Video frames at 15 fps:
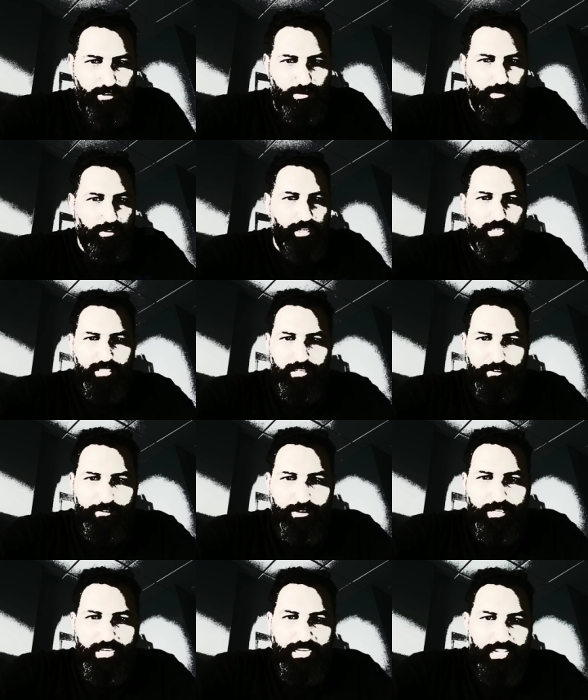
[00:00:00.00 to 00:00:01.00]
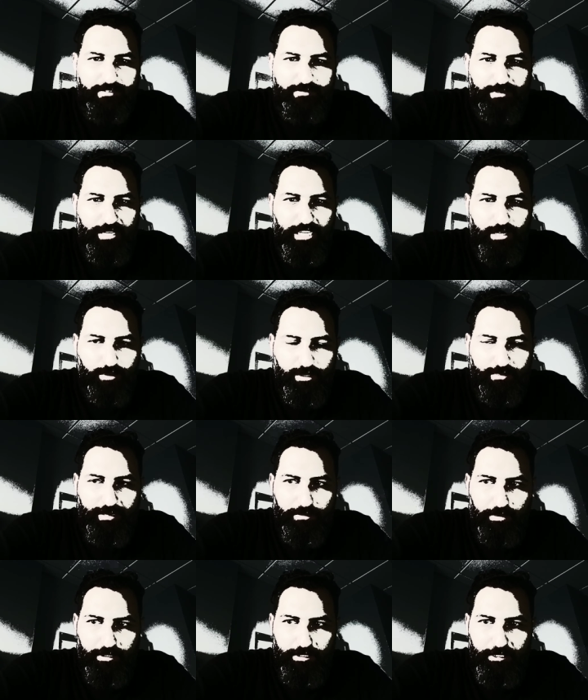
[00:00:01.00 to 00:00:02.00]
things that if you didn't have money, you wouldn't be
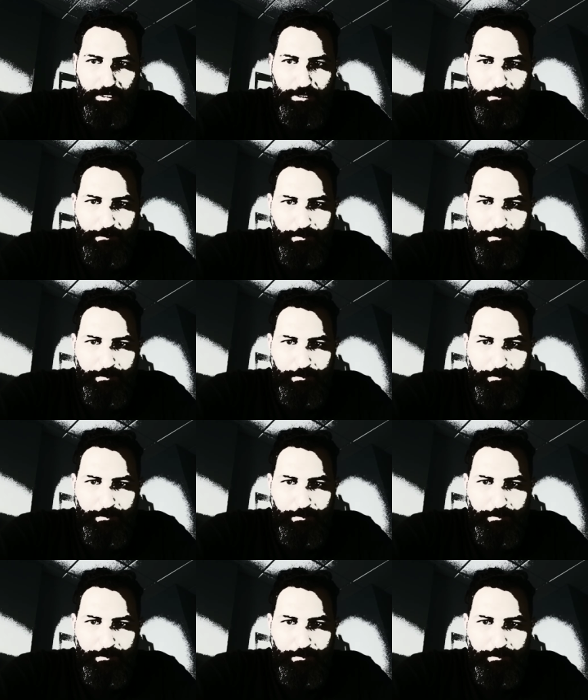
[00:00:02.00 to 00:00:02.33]
able to do.